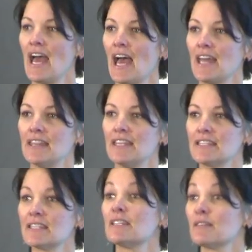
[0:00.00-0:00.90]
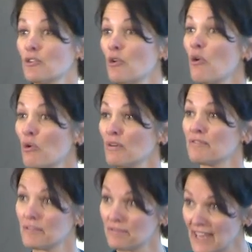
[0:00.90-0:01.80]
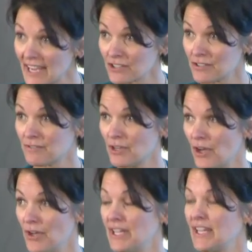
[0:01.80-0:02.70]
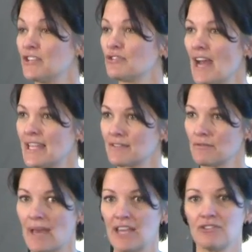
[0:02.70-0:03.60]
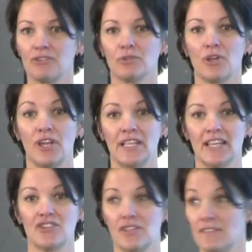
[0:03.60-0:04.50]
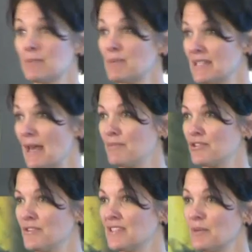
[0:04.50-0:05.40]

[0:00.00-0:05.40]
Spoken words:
And this is the core of reflective learning and transformational learning that shifts perception.